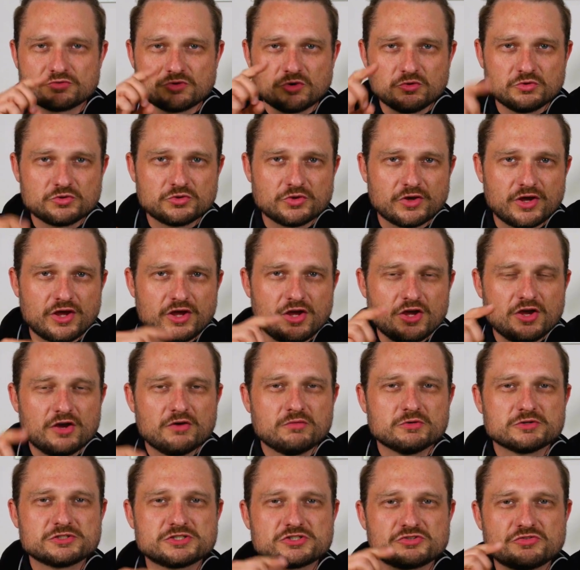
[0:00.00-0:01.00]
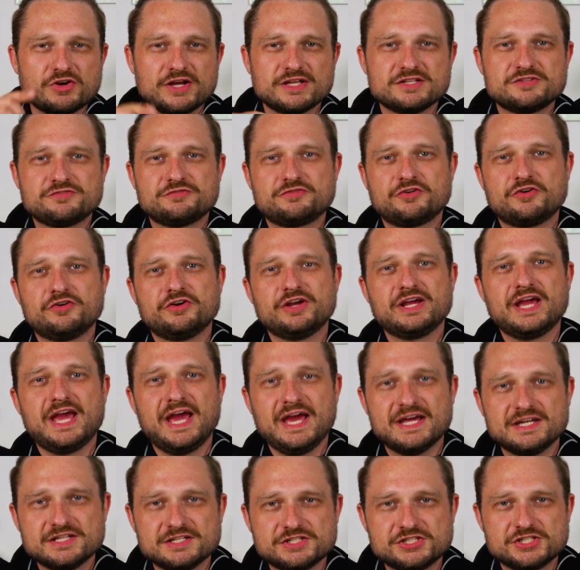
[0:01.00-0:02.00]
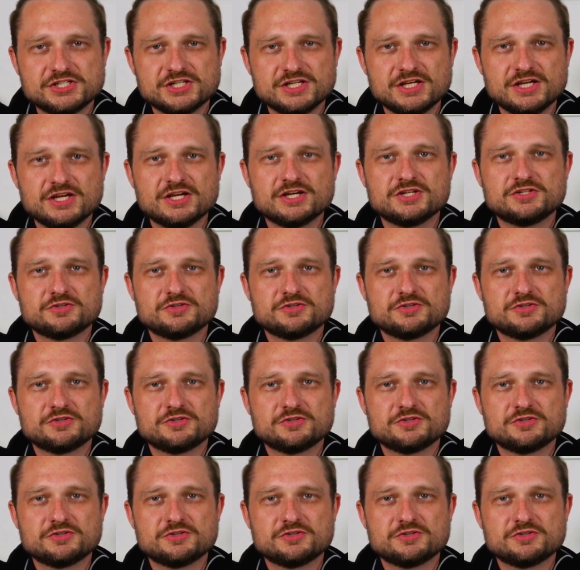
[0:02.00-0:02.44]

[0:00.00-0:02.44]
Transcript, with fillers: rotor was transferring energy